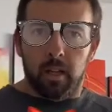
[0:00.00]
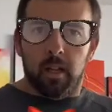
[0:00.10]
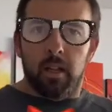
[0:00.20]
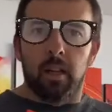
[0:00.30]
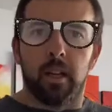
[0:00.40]

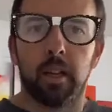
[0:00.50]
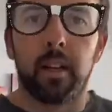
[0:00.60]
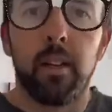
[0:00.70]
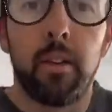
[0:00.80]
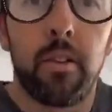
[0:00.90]
I'm going
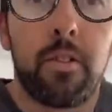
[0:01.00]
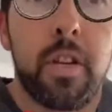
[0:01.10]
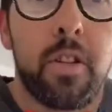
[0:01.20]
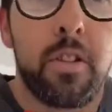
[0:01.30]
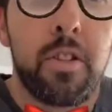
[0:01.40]
to
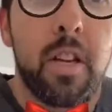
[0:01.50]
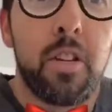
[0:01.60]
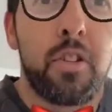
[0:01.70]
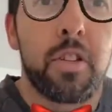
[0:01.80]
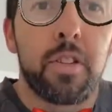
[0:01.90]
adjust
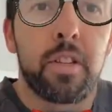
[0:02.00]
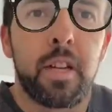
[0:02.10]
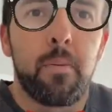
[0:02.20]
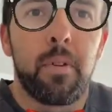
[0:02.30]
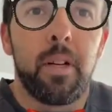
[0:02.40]
this
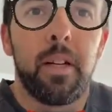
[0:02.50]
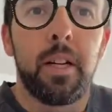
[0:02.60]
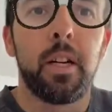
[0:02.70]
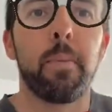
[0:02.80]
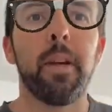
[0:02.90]
camera a
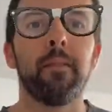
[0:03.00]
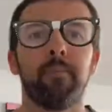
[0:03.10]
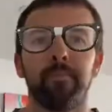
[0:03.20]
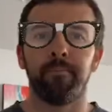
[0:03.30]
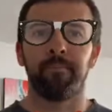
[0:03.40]
little bit.
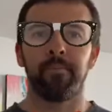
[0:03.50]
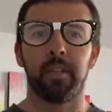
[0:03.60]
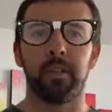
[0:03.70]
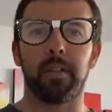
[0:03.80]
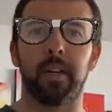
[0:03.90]

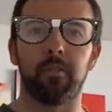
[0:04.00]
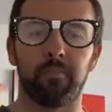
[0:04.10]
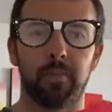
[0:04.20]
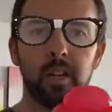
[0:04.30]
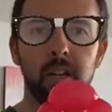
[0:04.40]
There we go.
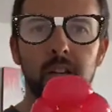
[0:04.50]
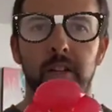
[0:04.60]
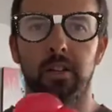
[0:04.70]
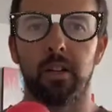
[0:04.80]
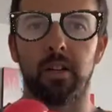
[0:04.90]

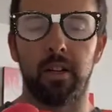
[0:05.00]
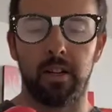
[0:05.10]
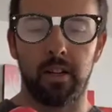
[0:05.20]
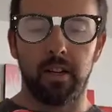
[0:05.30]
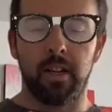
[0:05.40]
So
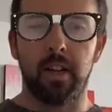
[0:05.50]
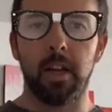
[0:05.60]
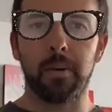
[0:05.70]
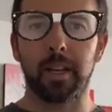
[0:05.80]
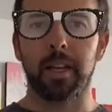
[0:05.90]
now
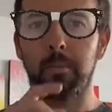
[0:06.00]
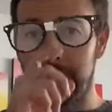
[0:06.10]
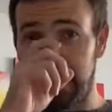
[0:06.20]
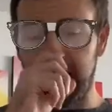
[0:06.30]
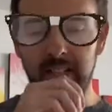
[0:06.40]
we're going to come to the
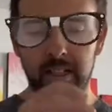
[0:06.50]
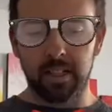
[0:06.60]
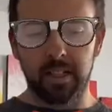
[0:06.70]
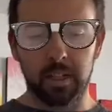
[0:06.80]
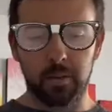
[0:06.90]
legs. The
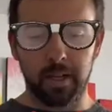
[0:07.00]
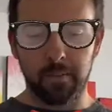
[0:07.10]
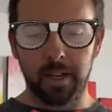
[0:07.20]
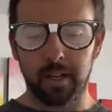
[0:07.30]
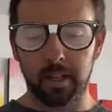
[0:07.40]
legs we're going to
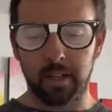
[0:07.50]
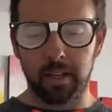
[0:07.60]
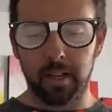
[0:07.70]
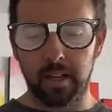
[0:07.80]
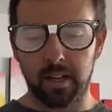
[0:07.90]
make
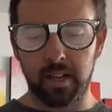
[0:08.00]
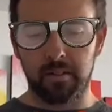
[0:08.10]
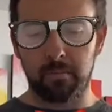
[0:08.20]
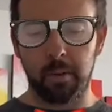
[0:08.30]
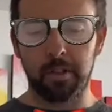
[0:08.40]

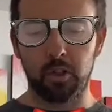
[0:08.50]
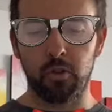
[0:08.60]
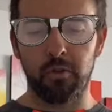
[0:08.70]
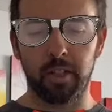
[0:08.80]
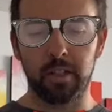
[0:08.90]
probably 2
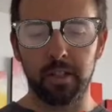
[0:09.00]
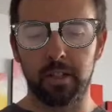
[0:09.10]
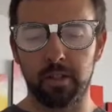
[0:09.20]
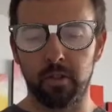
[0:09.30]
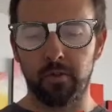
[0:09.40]

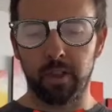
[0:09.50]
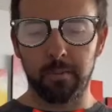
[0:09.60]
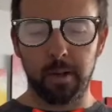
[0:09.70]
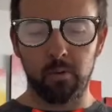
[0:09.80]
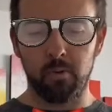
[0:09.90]
finger
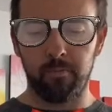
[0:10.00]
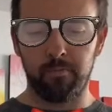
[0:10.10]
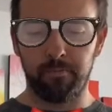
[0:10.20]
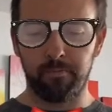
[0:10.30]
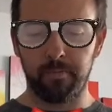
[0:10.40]
bubble.
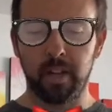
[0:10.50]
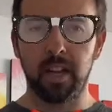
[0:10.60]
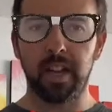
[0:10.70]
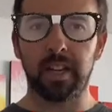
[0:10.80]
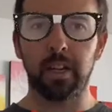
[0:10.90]

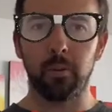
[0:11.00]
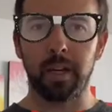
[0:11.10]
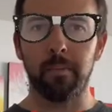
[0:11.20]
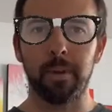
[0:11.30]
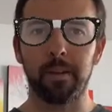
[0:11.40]
Again, we're
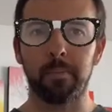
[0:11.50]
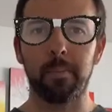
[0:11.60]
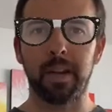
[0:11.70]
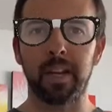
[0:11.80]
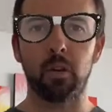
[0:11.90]
going to be
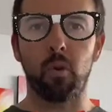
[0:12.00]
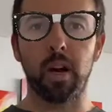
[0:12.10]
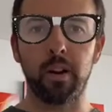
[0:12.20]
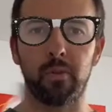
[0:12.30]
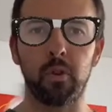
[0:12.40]
making
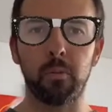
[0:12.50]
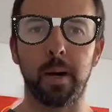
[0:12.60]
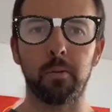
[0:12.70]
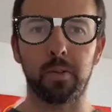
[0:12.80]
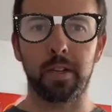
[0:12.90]
quite a few
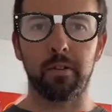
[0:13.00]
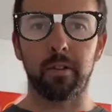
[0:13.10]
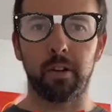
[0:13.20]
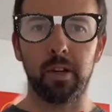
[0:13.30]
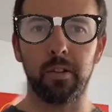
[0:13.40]
bubbles here in a
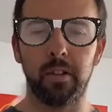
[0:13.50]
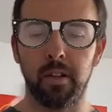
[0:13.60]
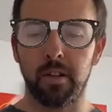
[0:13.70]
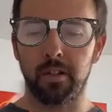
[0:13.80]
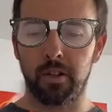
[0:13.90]
row,
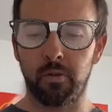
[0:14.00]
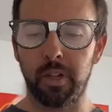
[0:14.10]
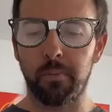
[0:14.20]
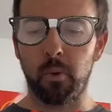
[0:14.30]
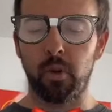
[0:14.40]
so it's really
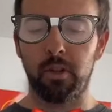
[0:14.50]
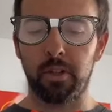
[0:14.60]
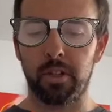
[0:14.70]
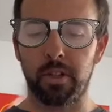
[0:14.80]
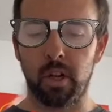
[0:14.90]
important just to